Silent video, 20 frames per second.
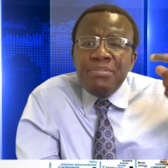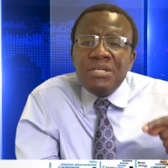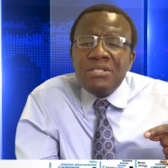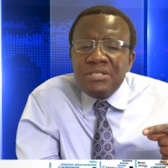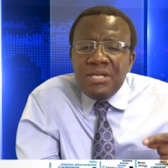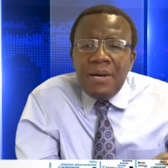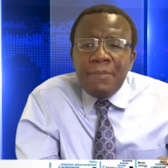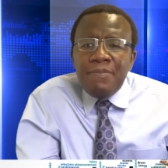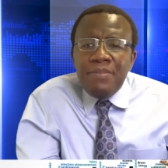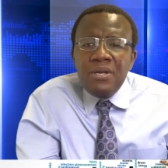
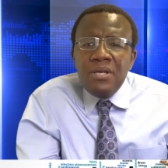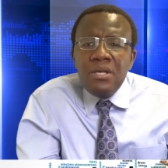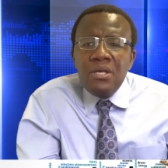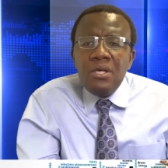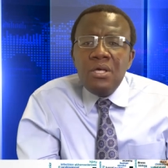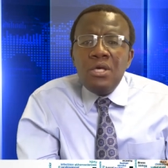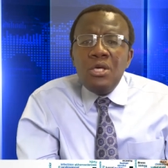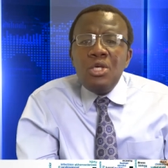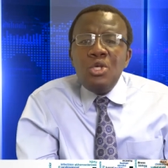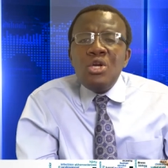buildup,
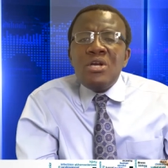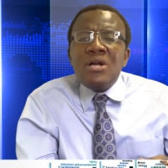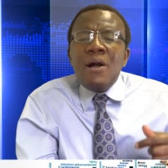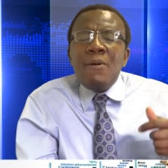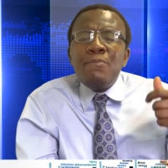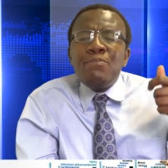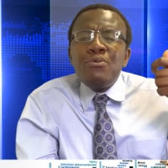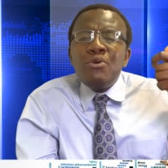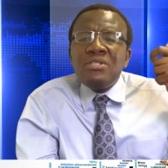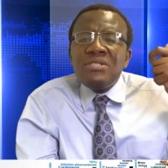you
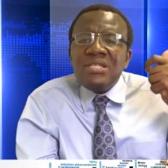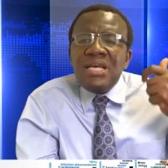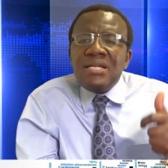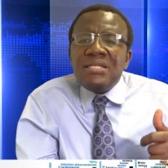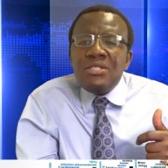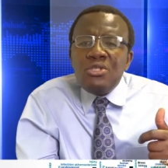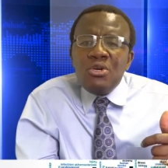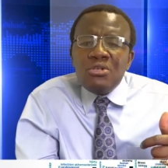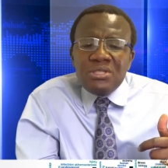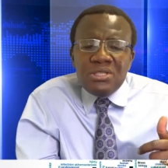can
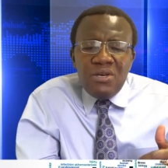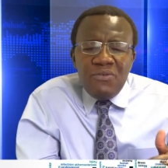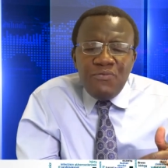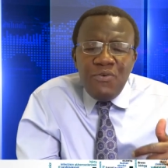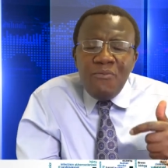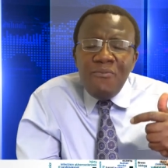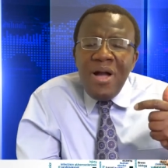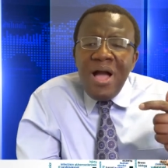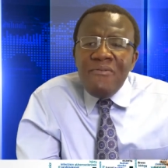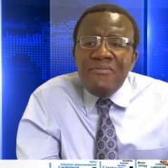protect yourself
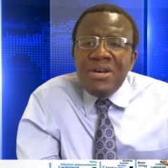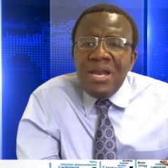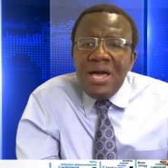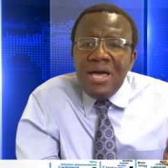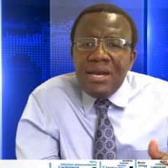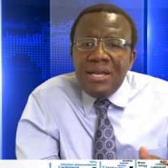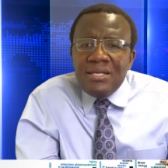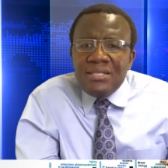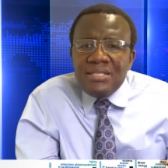from having a heart